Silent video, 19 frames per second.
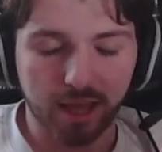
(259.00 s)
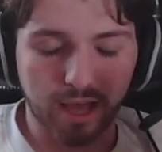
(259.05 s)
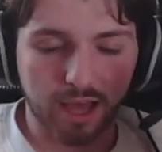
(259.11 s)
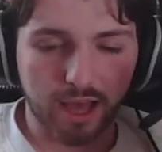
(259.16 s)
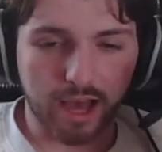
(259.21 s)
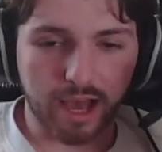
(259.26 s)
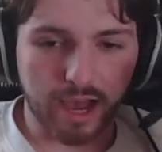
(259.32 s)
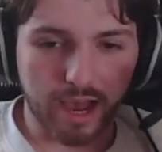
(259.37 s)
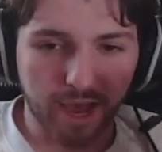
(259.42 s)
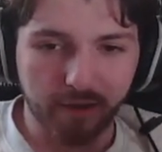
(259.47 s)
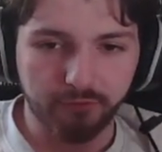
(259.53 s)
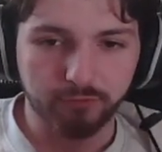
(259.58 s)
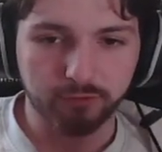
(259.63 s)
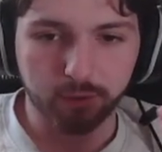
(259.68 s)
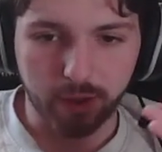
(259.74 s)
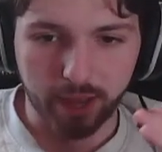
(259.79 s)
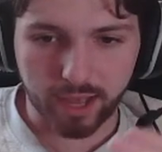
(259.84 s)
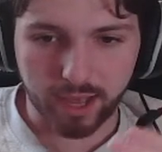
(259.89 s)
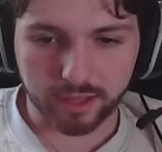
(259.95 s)
I have
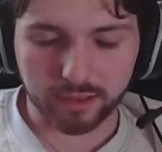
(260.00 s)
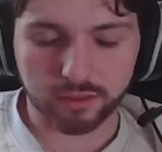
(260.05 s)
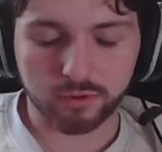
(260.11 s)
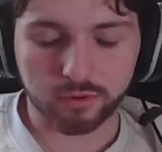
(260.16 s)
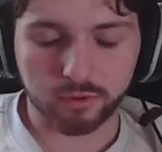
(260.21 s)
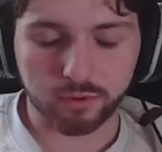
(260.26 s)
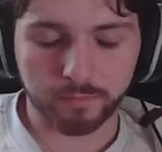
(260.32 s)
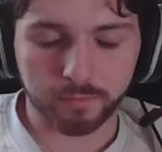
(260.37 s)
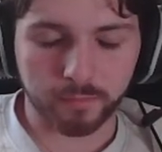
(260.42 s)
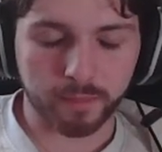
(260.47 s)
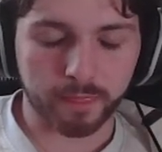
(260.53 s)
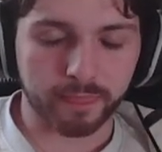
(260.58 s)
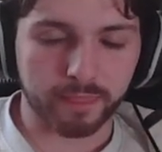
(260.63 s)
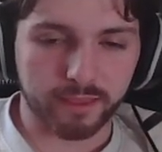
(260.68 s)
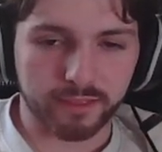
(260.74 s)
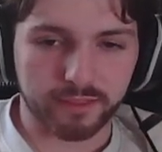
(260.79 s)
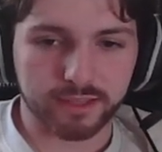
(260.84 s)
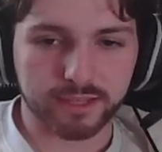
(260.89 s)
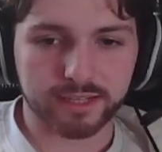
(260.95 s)
to add though,
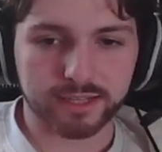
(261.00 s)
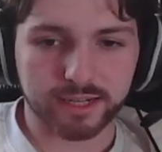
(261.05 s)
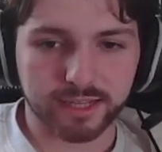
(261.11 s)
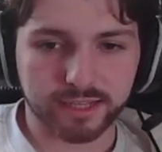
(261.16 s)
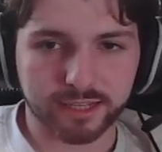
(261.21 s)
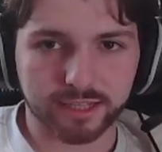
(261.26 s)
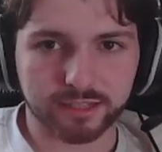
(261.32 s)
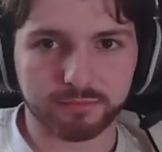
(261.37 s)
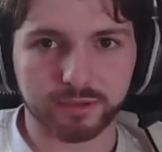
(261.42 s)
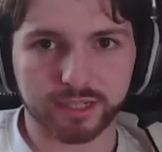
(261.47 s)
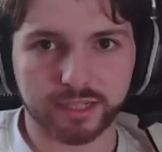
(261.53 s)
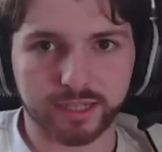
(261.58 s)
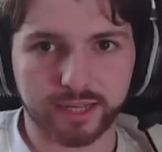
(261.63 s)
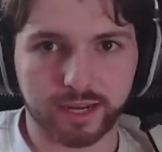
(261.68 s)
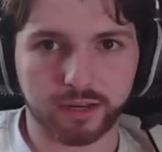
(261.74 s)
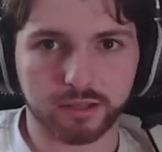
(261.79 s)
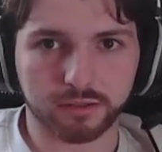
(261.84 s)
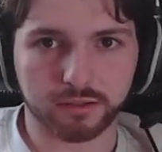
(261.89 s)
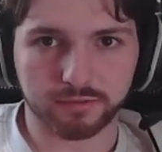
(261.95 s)
this list has been
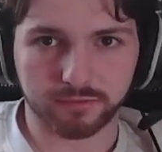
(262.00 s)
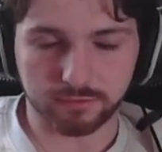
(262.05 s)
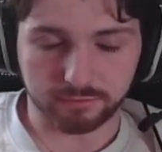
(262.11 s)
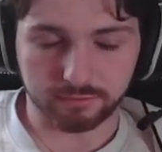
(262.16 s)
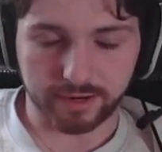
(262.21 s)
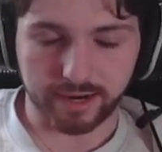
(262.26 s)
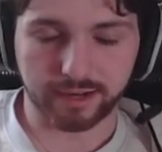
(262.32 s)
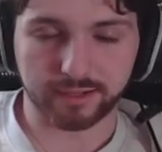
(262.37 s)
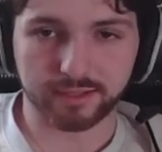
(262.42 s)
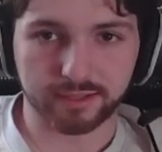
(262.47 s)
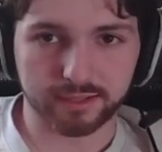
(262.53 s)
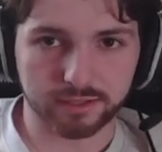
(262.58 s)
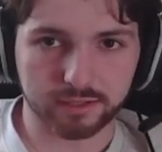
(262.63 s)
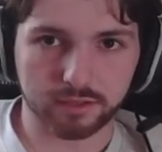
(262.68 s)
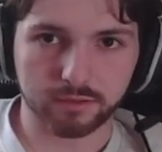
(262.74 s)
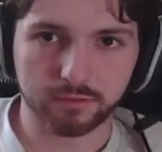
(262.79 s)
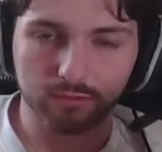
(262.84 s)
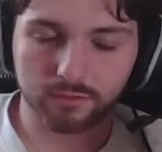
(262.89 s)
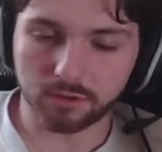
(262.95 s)
tailored for ranked
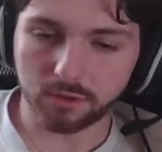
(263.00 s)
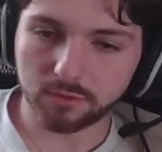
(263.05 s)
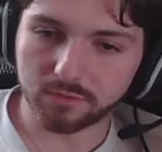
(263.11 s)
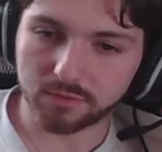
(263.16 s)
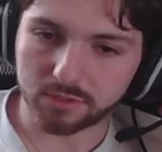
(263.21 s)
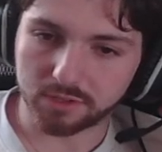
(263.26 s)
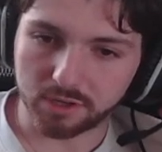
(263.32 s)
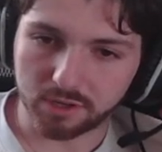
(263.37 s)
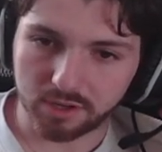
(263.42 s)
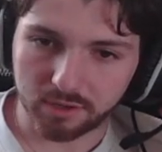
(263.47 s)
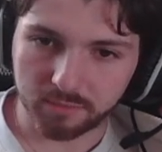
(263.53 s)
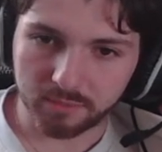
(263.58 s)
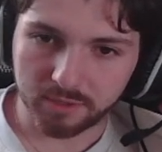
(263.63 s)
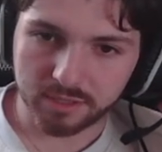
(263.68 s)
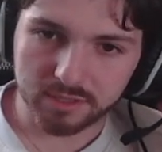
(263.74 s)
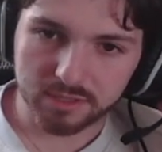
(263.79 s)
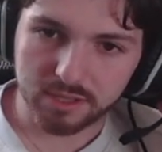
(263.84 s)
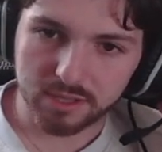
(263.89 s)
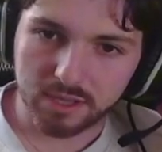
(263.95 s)
itself, not for
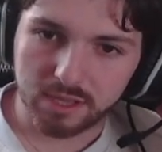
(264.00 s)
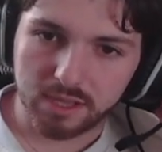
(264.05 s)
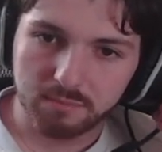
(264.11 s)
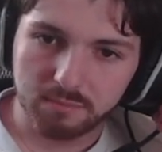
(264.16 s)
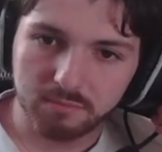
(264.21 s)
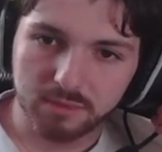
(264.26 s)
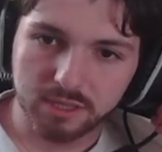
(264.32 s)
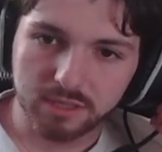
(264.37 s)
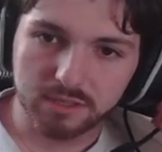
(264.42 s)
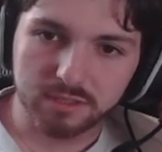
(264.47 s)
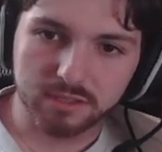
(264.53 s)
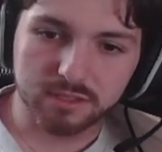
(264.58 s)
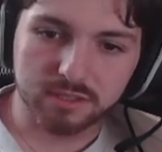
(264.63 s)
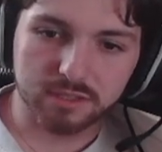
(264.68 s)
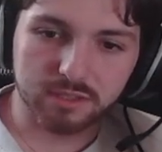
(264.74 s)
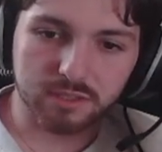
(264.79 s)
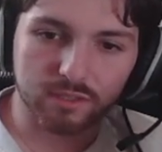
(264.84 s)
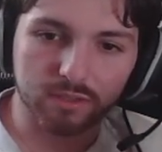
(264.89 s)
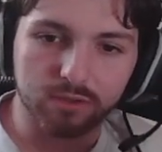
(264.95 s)
tournaments, because
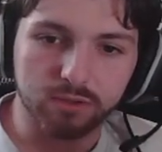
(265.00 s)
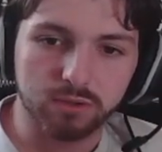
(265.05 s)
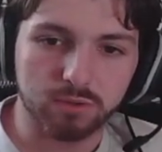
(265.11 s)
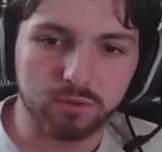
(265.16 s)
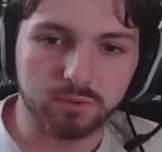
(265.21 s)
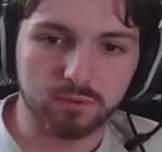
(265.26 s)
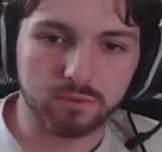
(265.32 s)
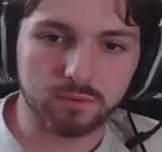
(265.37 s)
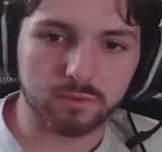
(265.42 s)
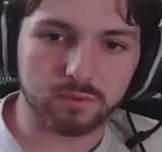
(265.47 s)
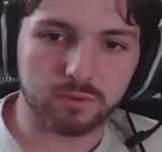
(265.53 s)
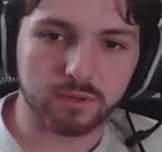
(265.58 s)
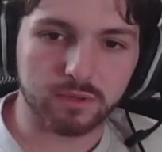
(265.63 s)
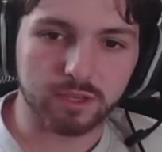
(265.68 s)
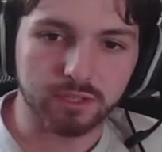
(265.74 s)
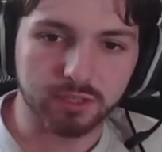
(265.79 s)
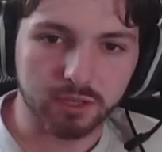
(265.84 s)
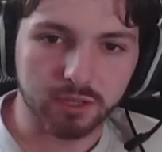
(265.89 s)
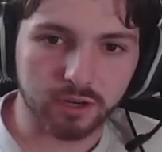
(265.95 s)
in
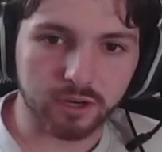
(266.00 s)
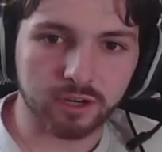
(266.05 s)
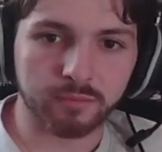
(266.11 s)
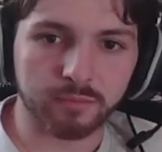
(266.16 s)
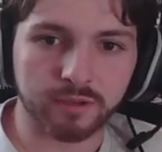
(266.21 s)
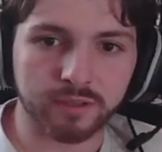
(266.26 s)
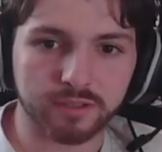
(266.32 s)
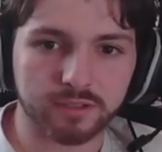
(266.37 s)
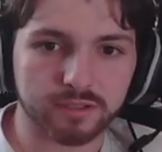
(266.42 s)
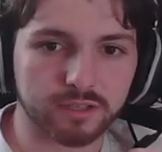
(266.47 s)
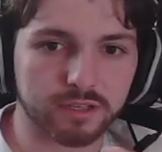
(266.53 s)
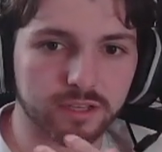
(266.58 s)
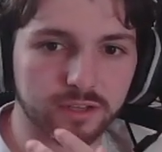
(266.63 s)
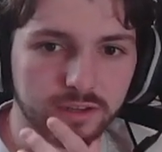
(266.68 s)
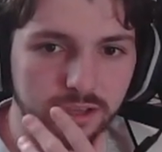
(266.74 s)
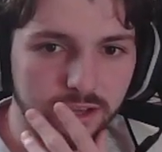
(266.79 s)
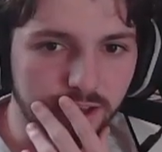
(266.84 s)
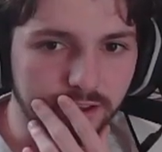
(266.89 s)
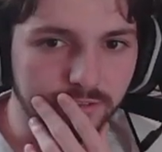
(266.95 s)
tournaments it
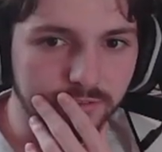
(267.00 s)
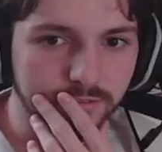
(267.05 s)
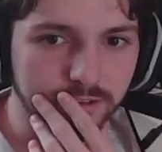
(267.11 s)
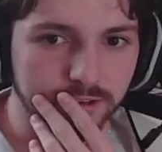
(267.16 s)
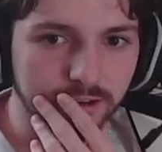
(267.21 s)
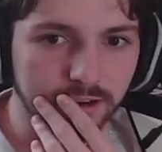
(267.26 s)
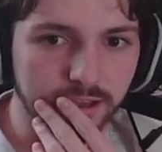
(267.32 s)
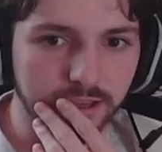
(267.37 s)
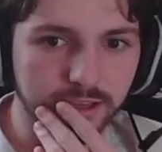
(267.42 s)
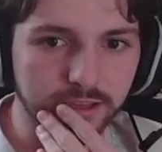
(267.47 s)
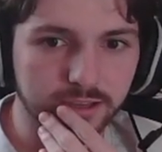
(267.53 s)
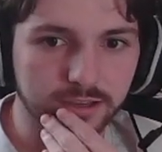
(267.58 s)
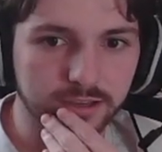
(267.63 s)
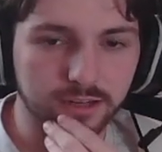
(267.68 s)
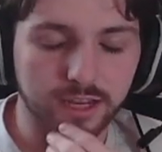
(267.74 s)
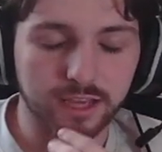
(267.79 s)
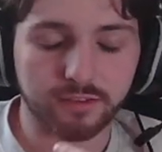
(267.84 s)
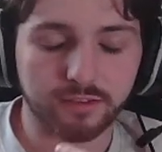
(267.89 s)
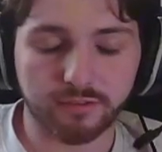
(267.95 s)
I feel like
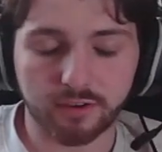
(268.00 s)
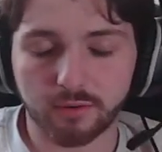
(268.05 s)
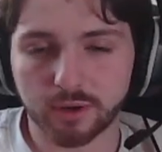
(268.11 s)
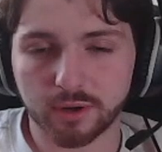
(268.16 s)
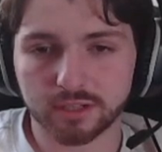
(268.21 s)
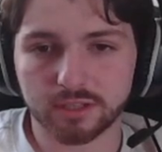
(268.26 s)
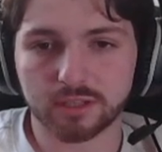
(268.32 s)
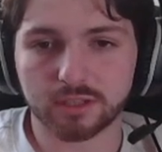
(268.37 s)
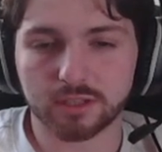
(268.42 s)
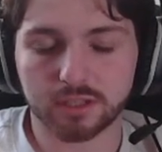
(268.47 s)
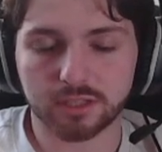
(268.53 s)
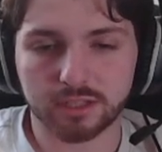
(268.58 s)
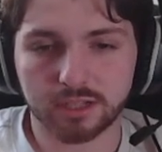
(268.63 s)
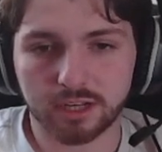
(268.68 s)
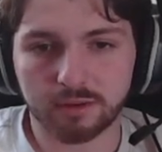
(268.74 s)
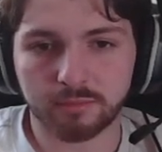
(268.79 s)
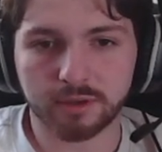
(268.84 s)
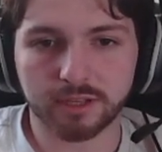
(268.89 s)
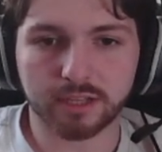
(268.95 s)
if I went into a
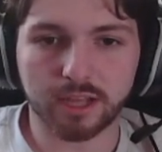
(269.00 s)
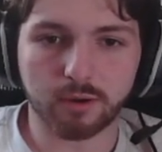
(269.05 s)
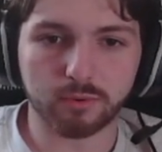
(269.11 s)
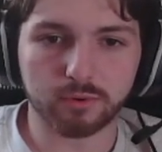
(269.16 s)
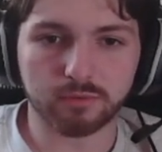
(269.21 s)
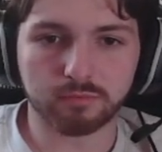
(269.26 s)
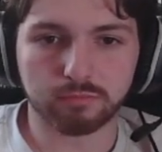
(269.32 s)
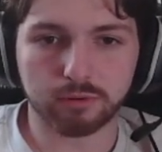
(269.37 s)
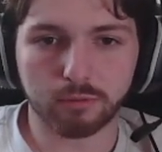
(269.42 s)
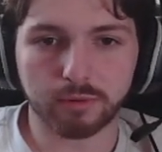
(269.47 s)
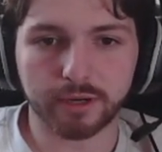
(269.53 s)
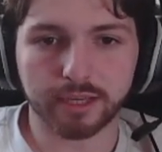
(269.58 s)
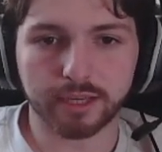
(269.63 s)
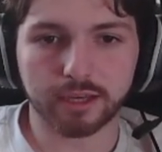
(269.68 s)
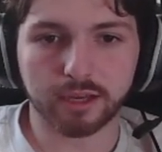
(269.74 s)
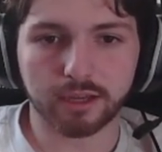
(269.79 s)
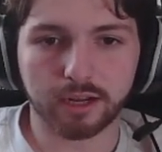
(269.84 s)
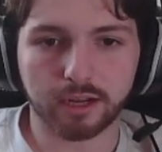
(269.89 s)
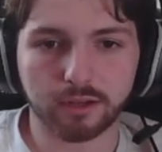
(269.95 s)
tournament, I would probably
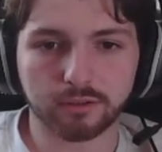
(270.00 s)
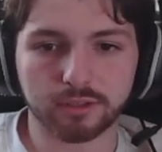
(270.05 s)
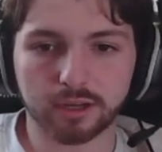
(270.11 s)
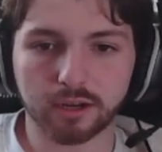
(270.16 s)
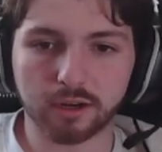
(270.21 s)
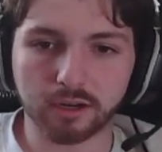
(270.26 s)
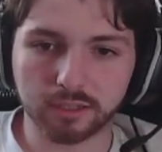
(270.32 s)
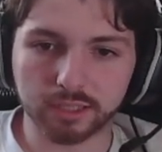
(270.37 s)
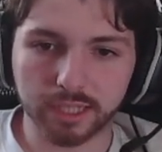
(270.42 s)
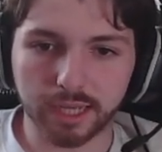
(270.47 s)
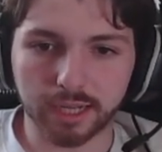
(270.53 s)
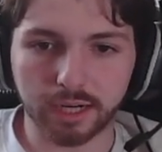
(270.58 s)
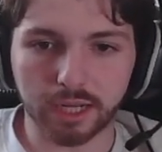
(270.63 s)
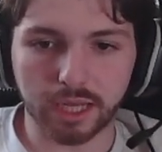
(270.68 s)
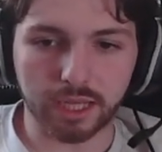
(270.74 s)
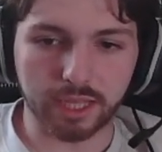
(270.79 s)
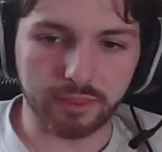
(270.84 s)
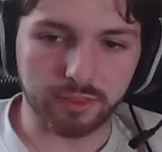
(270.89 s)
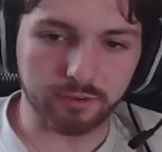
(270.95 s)
cut out the
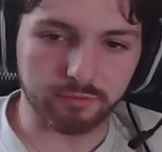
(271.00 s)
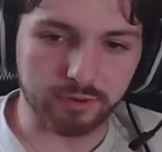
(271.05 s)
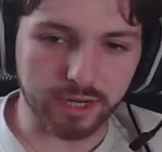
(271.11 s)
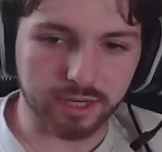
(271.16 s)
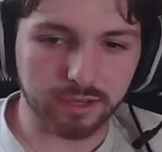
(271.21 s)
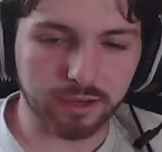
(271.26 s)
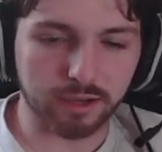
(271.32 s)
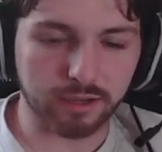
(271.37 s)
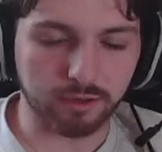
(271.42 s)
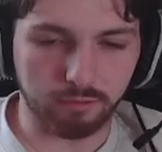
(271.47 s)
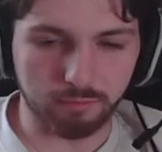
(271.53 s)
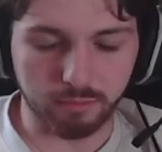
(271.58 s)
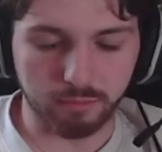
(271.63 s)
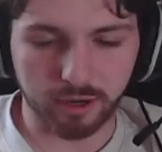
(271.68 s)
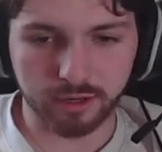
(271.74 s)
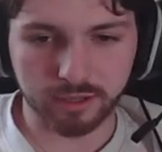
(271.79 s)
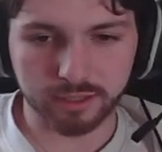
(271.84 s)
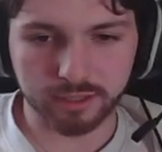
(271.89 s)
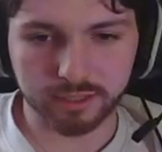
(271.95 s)
Kartana and the red card on
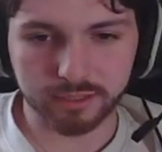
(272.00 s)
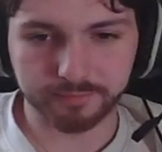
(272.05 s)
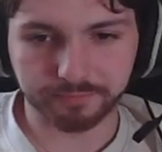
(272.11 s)
Mars